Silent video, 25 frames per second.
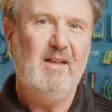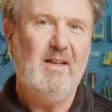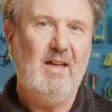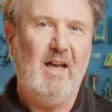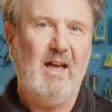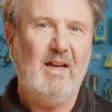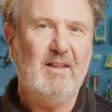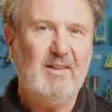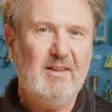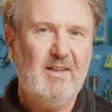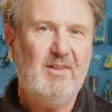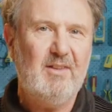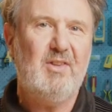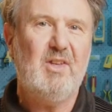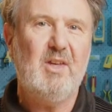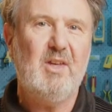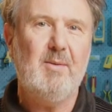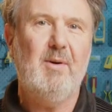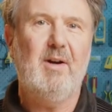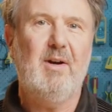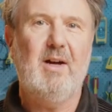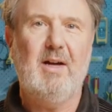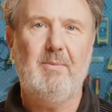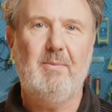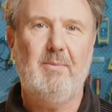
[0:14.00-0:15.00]
A
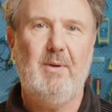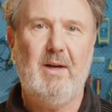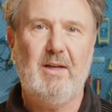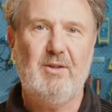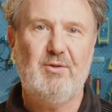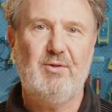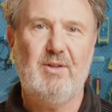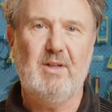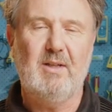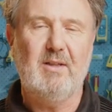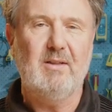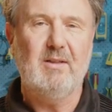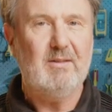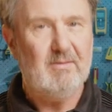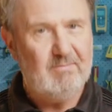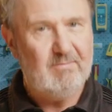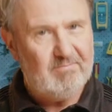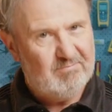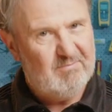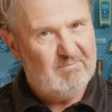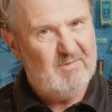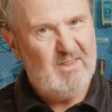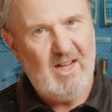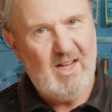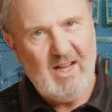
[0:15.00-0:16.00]
lithium-ion battery.
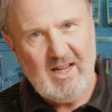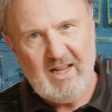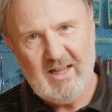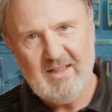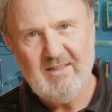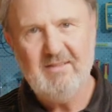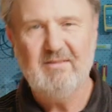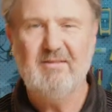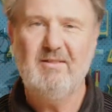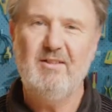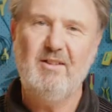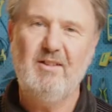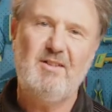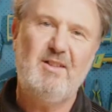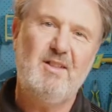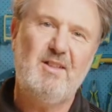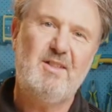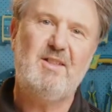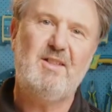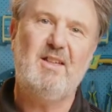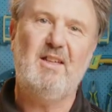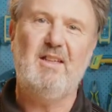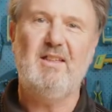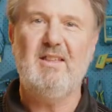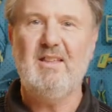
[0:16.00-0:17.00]
No, not
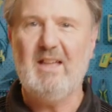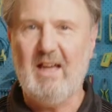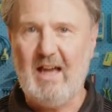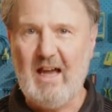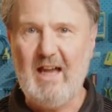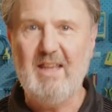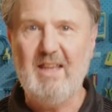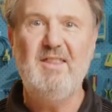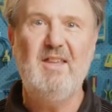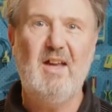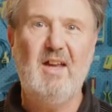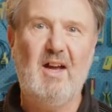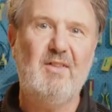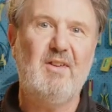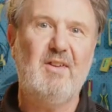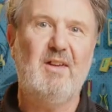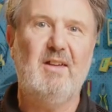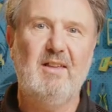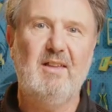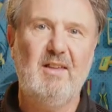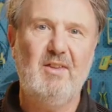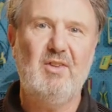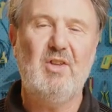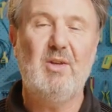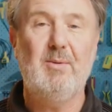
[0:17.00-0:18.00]
just another
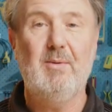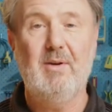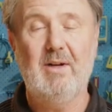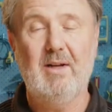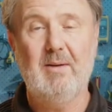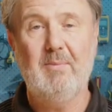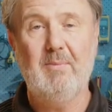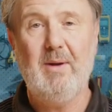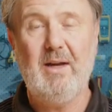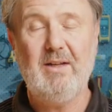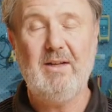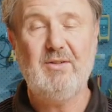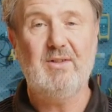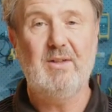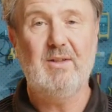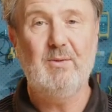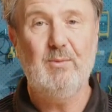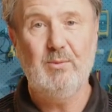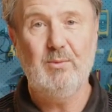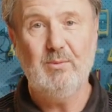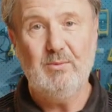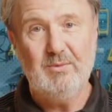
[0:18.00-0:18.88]
lithium-ion battery.